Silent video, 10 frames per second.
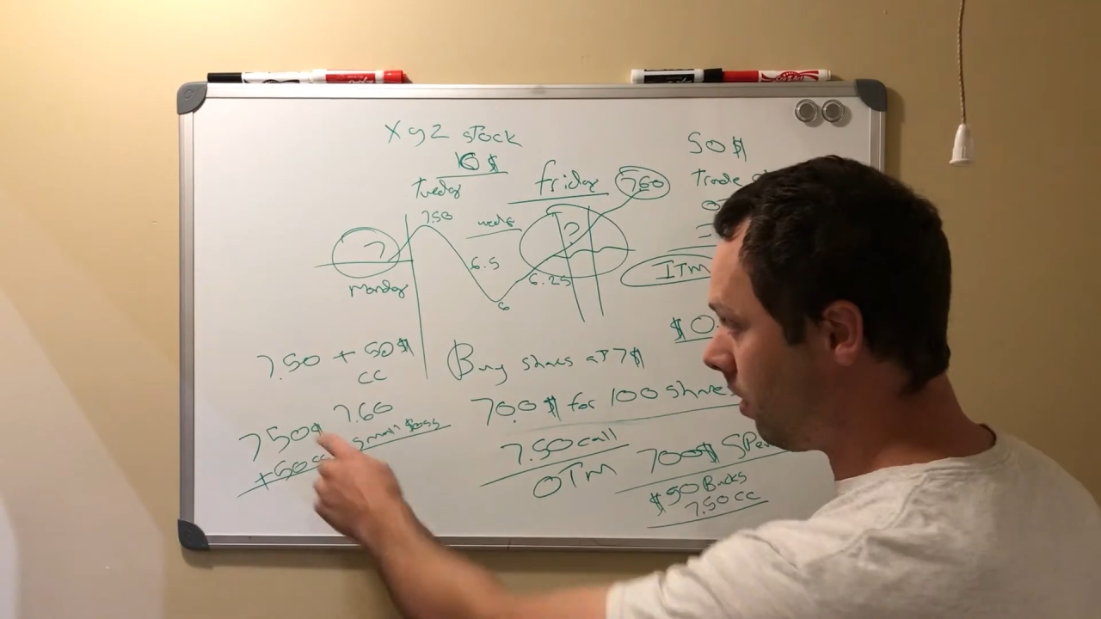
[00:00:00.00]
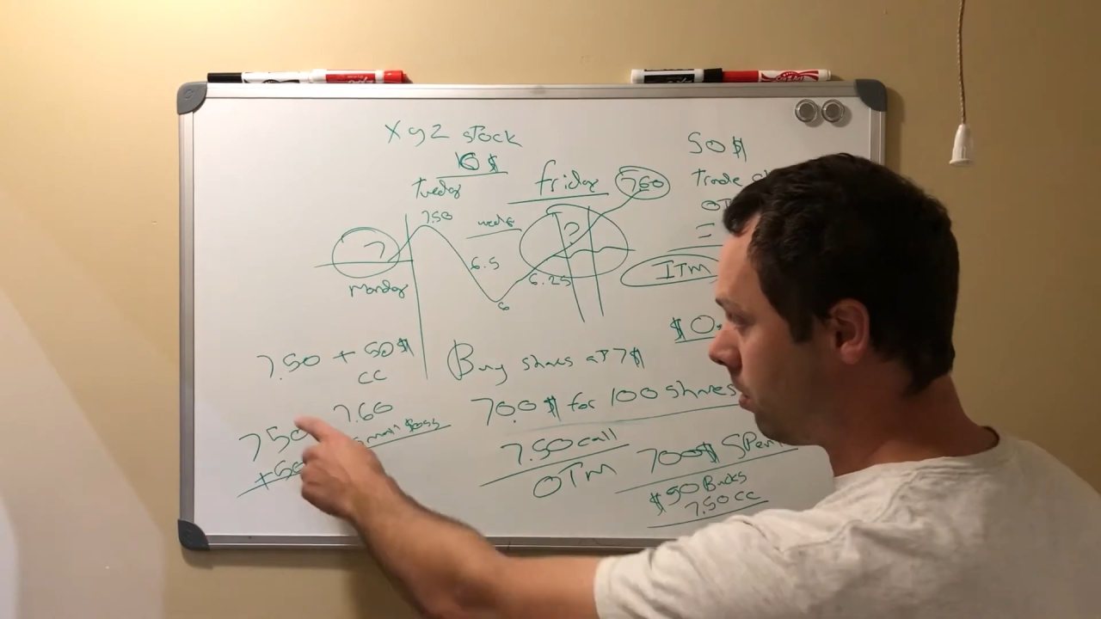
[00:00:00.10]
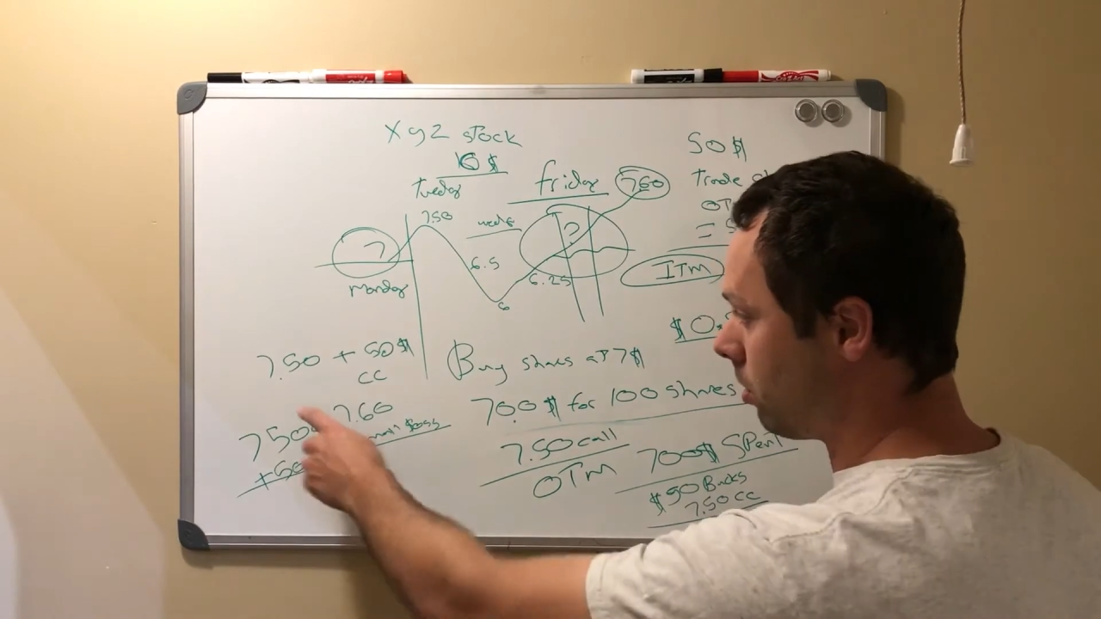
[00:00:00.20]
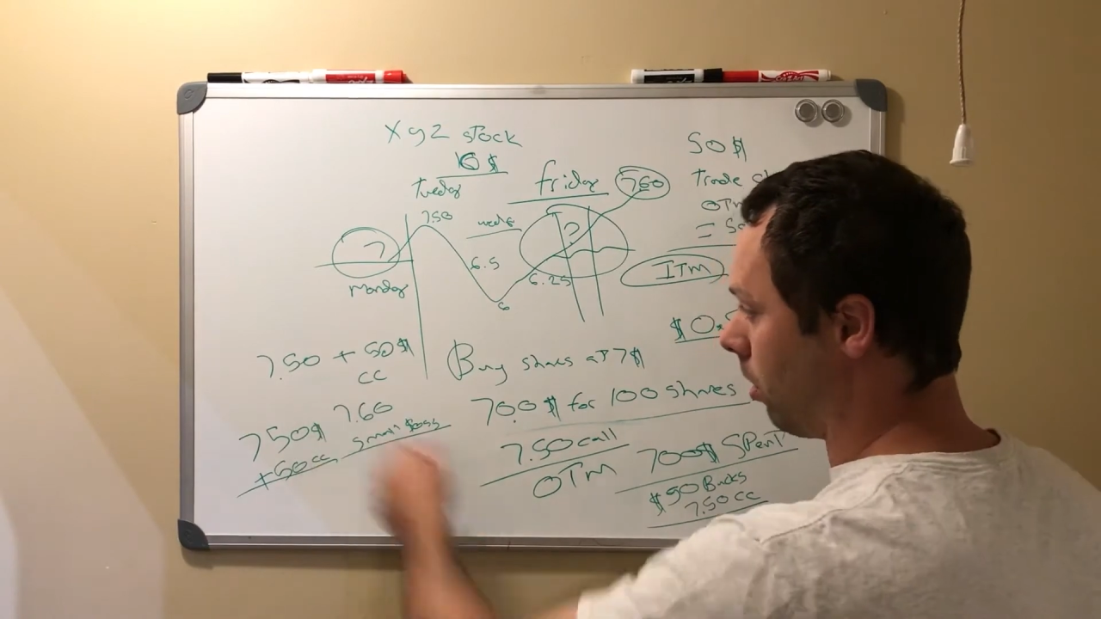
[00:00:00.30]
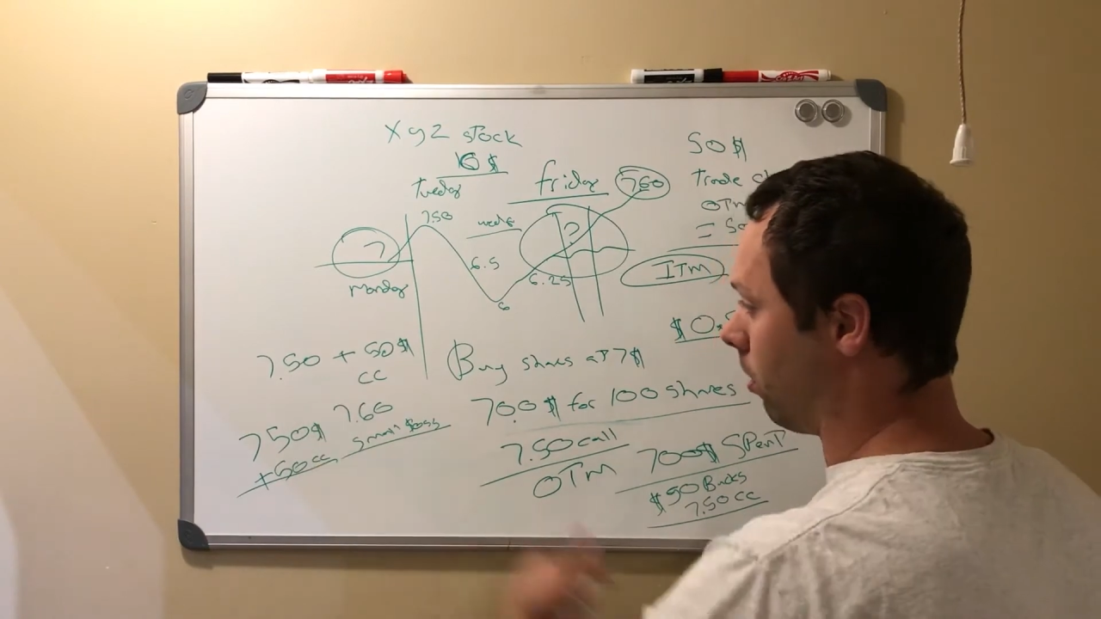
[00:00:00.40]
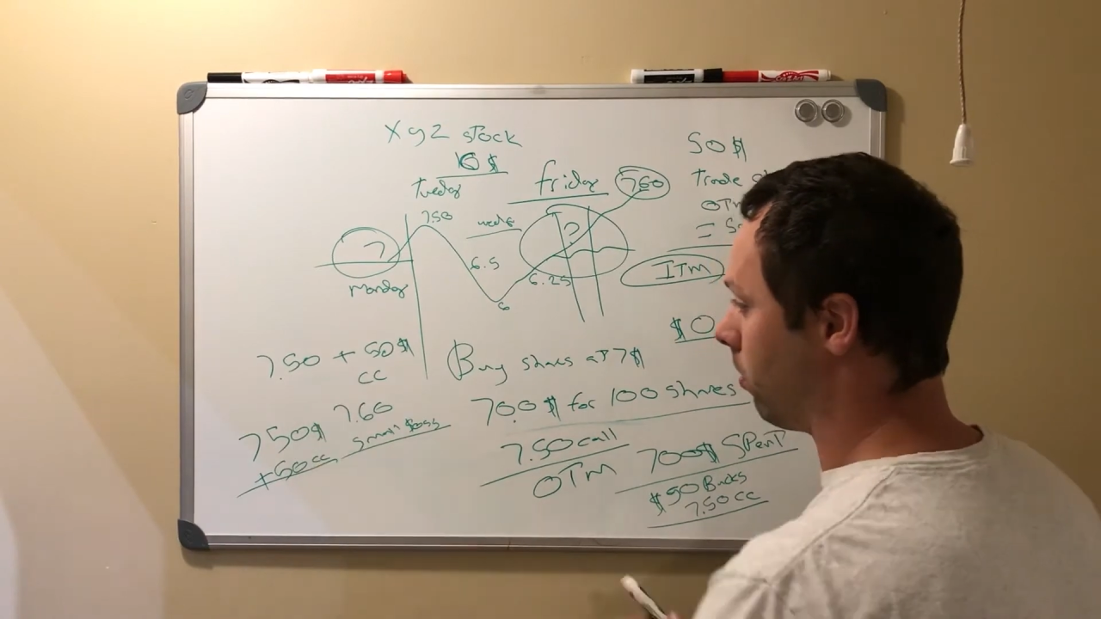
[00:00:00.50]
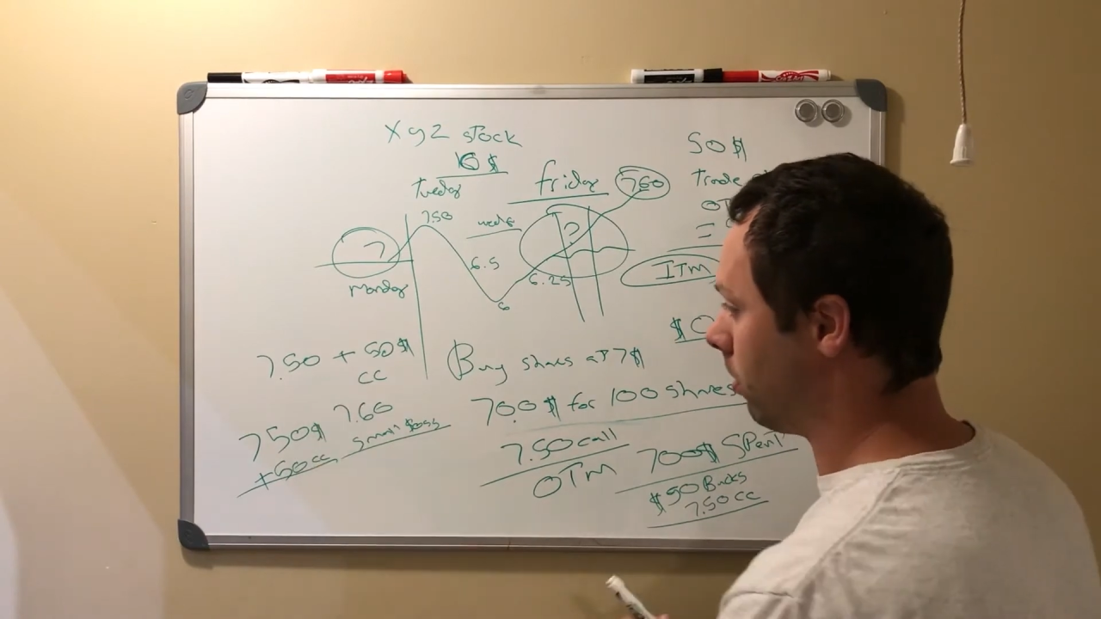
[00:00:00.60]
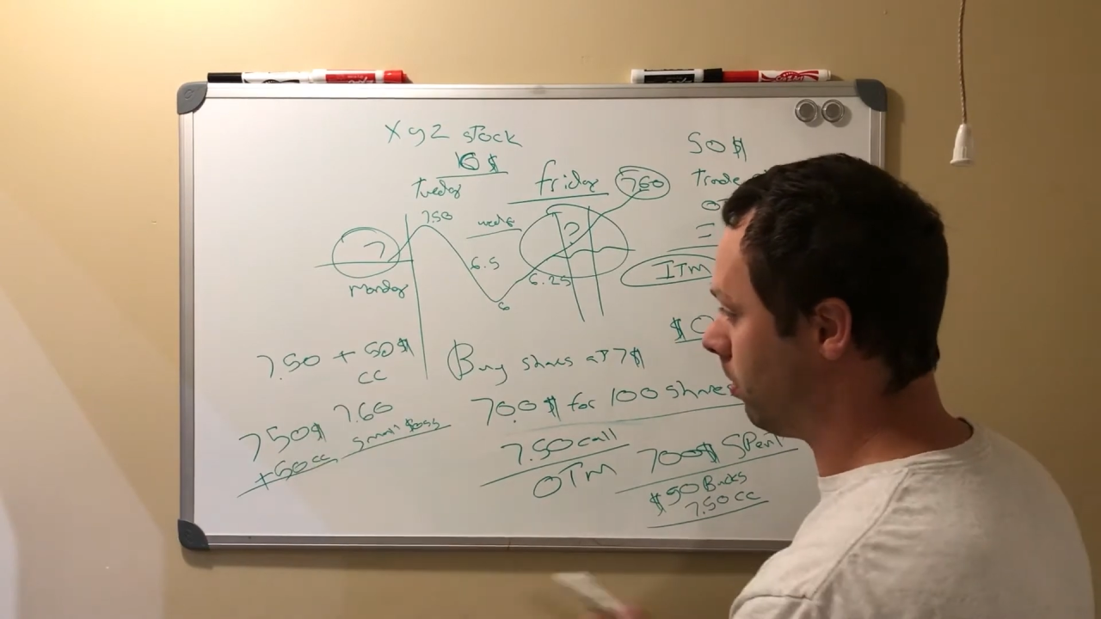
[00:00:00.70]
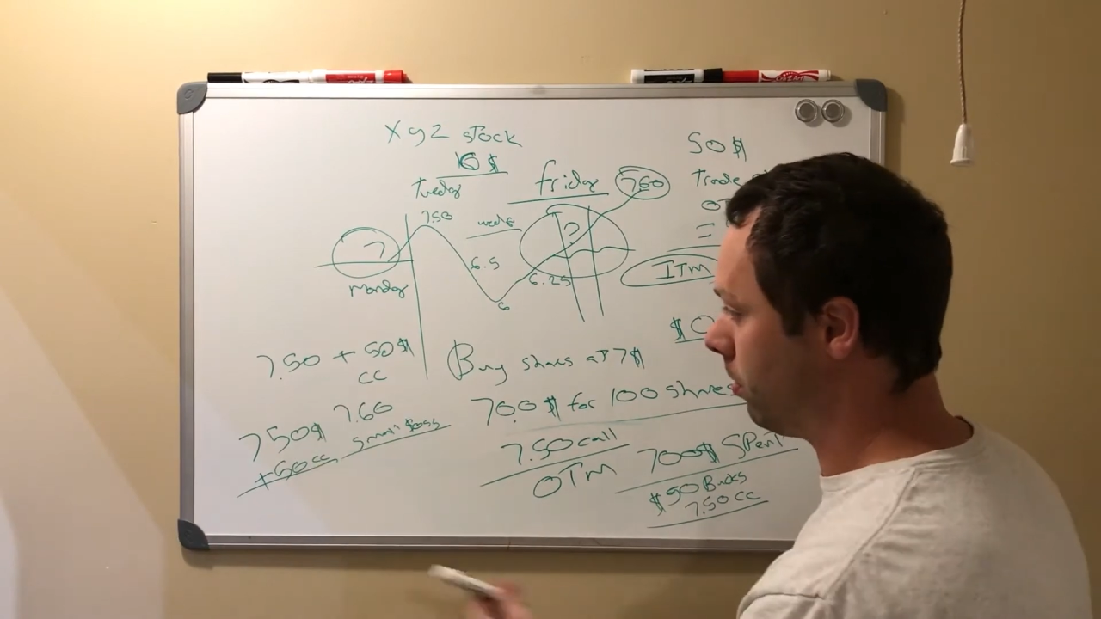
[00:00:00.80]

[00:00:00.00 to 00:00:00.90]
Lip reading: So